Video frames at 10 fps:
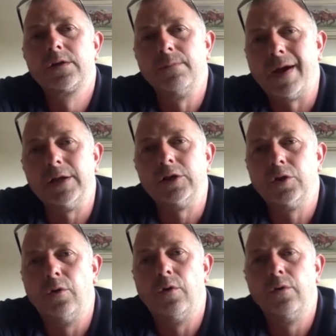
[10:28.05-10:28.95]
to make
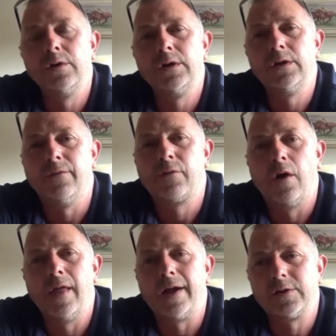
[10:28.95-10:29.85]
sure you've
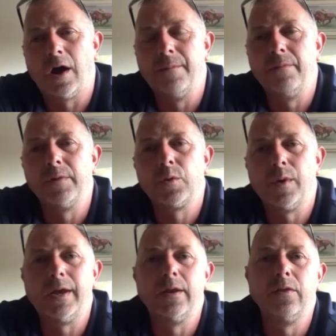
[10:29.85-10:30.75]
got that time in
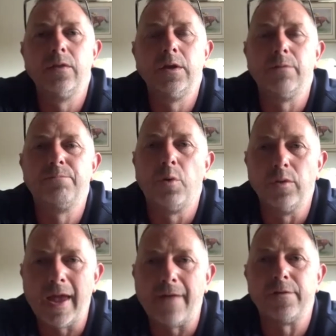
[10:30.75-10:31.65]
between and you
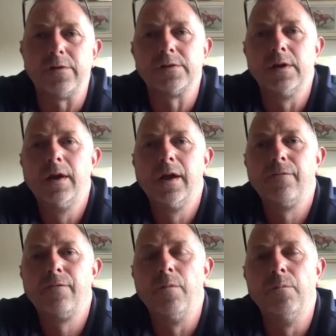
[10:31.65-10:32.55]
put the efforts
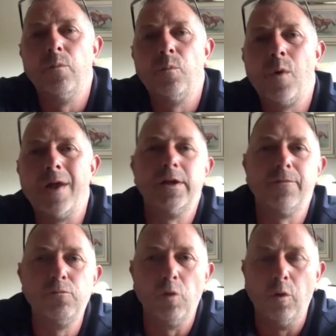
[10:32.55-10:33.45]
from when
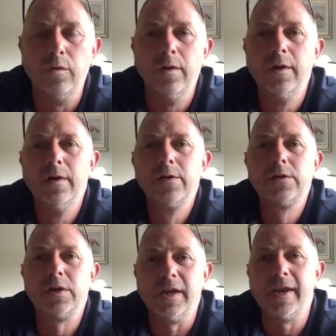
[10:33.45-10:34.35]
you've run
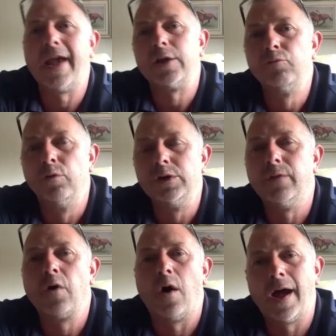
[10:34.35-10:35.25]
to your next run,
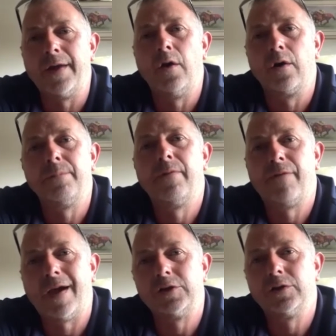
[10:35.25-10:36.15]
you've got that dog at
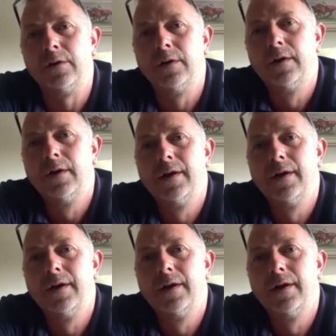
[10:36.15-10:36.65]
perfection.